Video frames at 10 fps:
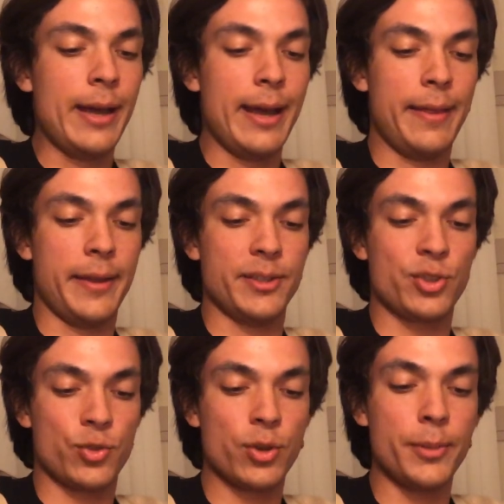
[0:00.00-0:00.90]
and that it's
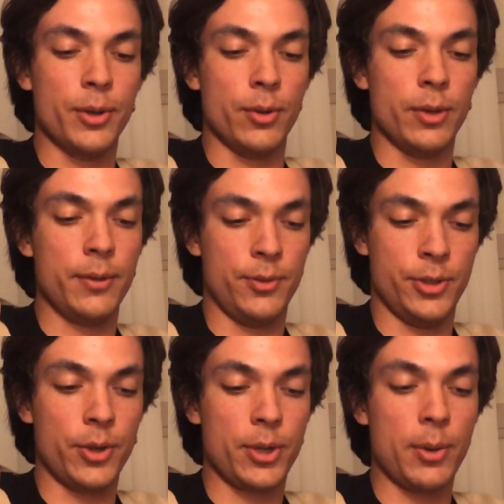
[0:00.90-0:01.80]
criminal if you
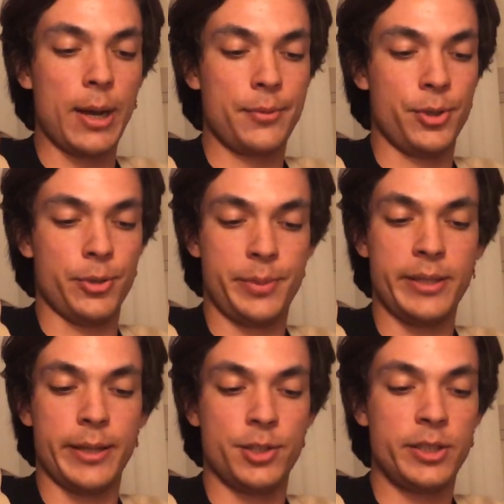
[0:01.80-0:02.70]
don't go after your
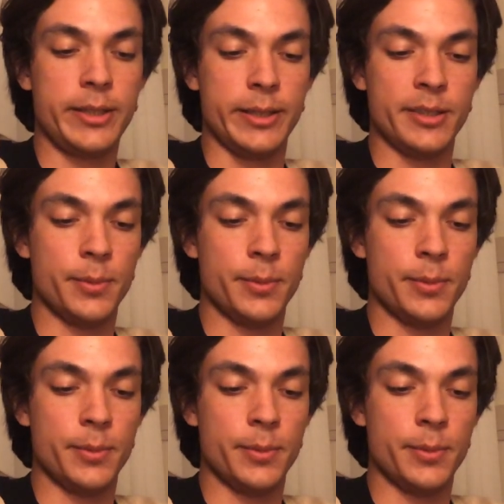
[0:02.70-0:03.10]
PhDs